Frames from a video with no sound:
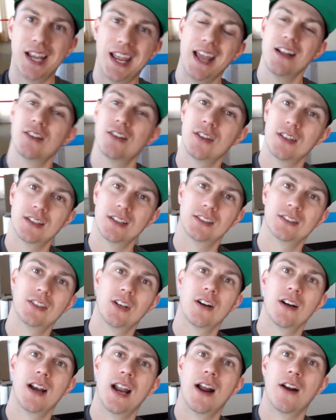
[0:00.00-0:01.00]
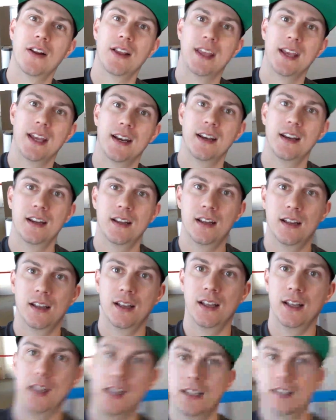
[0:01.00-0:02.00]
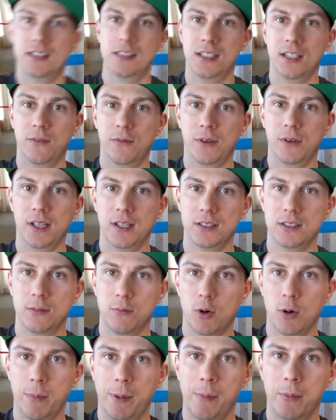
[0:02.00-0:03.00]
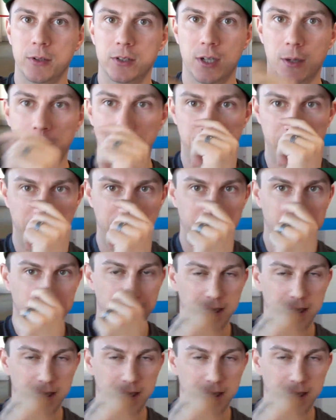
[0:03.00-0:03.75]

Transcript: cancel this and start it out again and see if we get some more people jumping in.